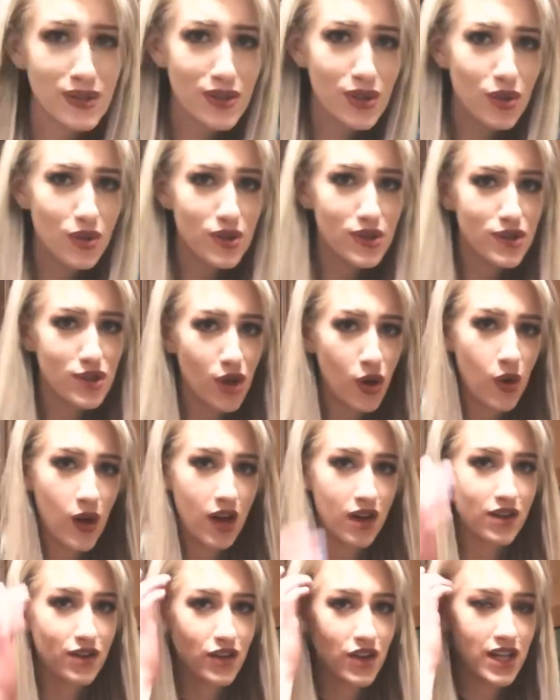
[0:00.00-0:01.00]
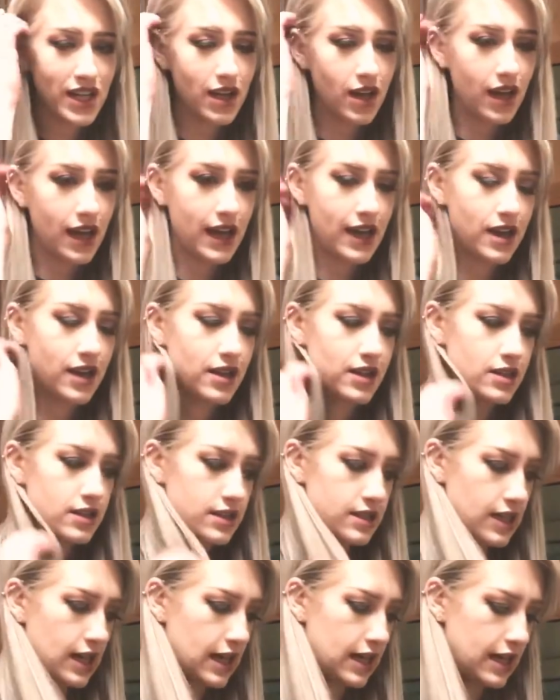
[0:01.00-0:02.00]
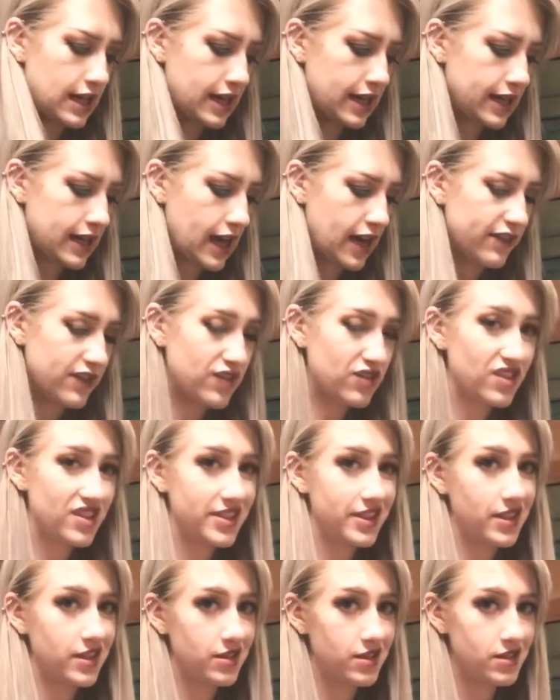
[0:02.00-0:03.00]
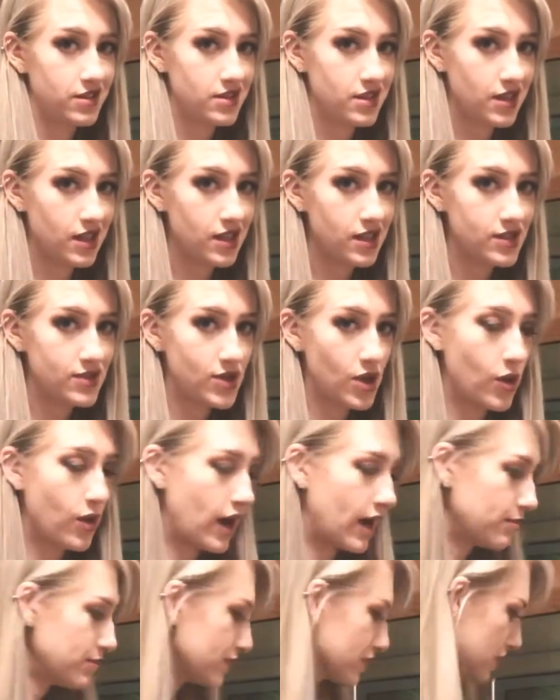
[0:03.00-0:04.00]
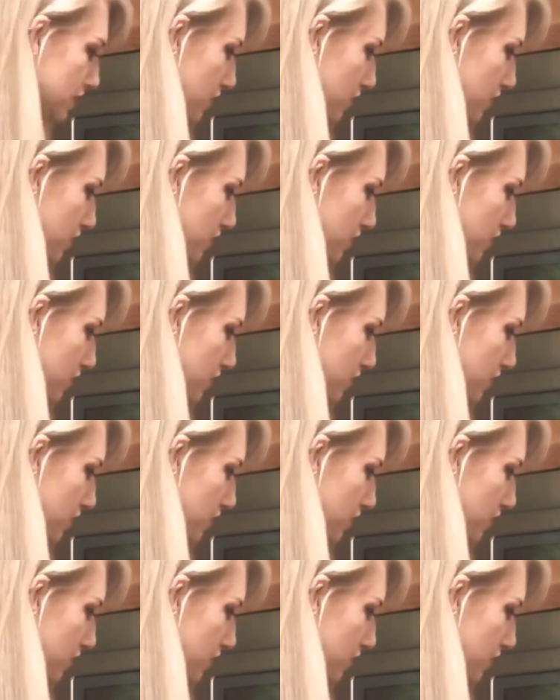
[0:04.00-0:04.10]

also so hungry and I haven't really eaten today, so I'm just